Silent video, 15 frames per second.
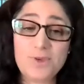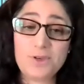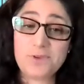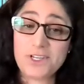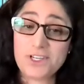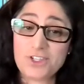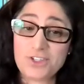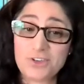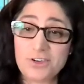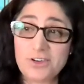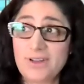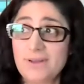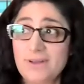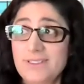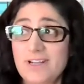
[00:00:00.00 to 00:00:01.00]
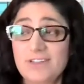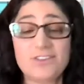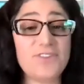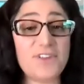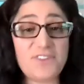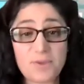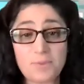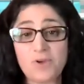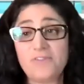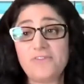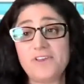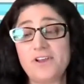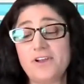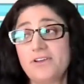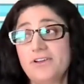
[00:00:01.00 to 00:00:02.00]
be reassured. Dr. Vivek
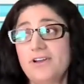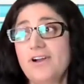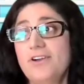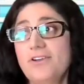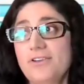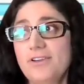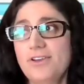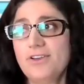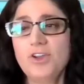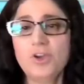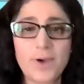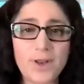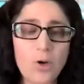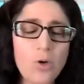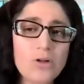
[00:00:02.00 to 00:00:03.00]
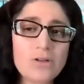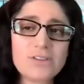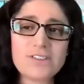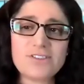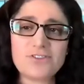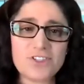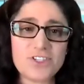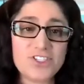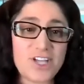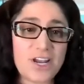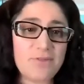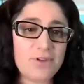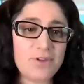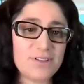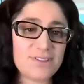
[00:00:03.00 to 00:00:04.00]
Murphy, our new and old Surgeon
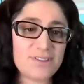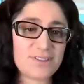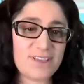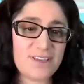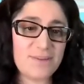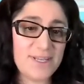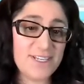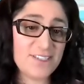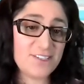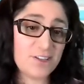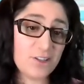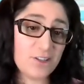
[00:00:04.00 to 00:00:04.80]
General's committed to